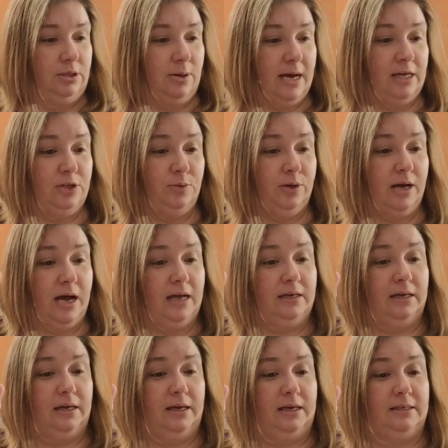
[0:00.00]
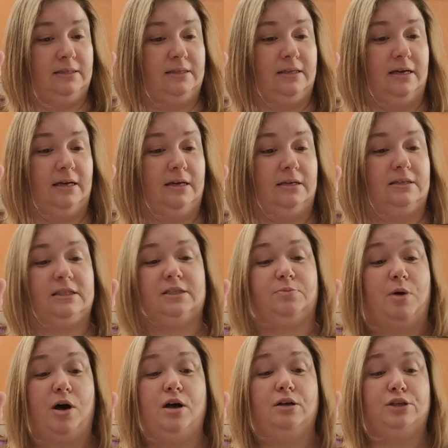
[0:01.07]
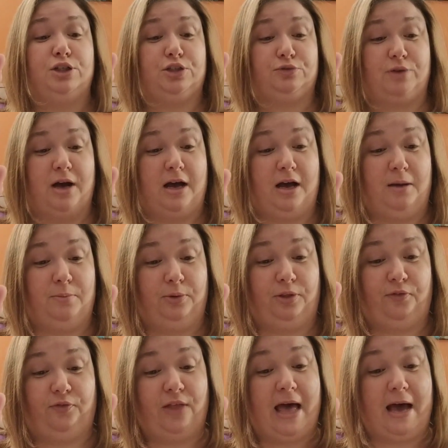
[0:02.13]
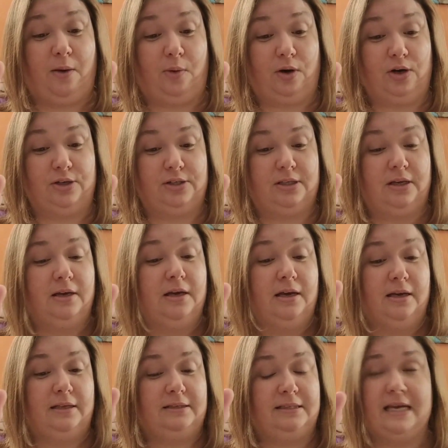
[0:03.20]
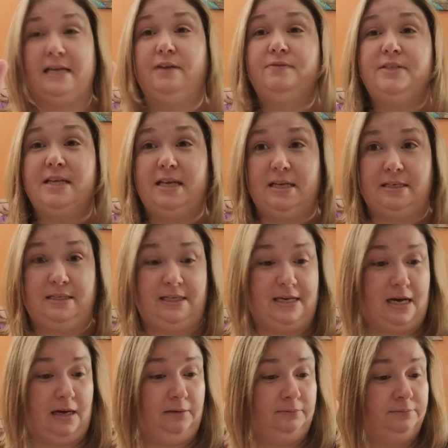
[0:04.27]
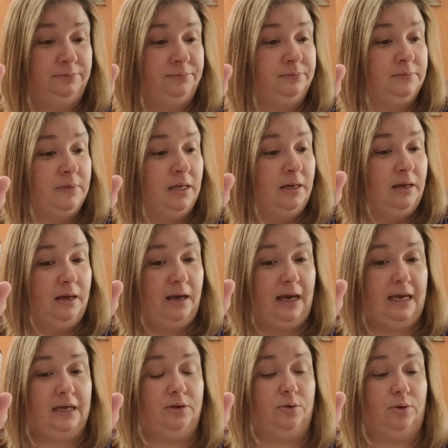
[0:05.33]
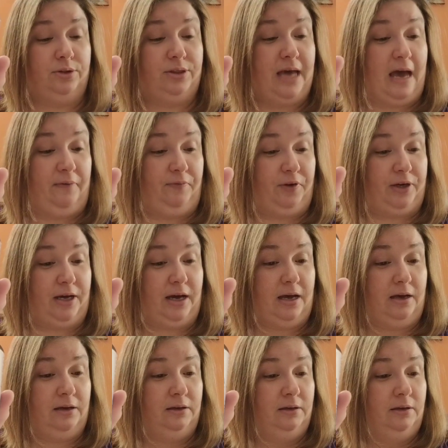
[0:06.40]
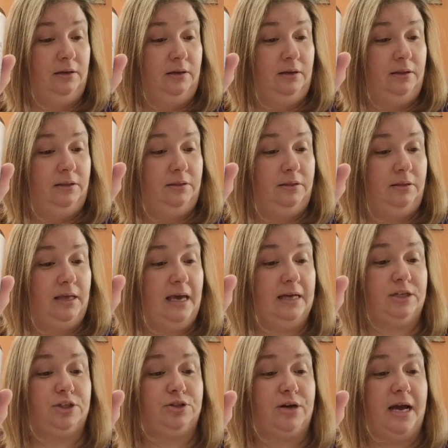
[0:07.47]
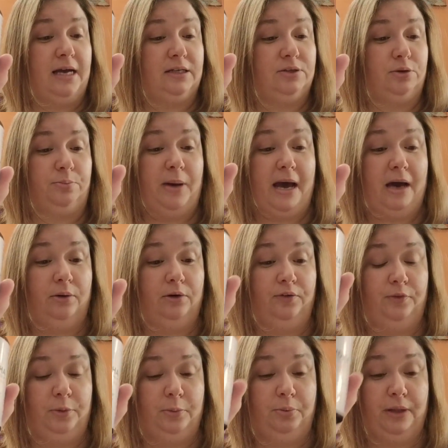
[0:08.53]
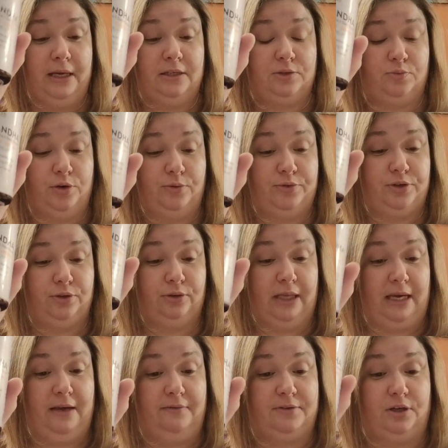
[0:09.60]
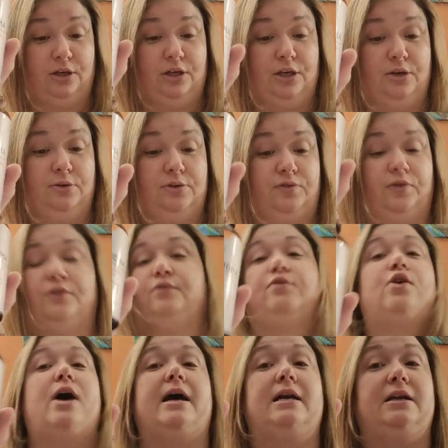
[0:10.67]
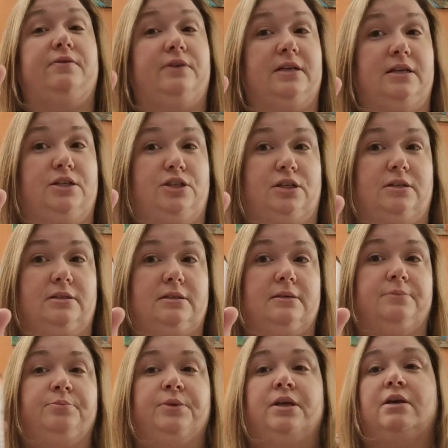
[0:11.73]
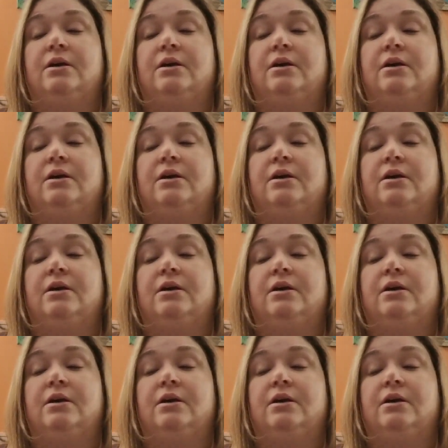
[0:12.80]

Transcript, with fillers: So, ashwagandha is the small shrub with flowers. It's native to India and North Africa. Extracts or powder from the plant's roots or leaves are used for a variety of conditions.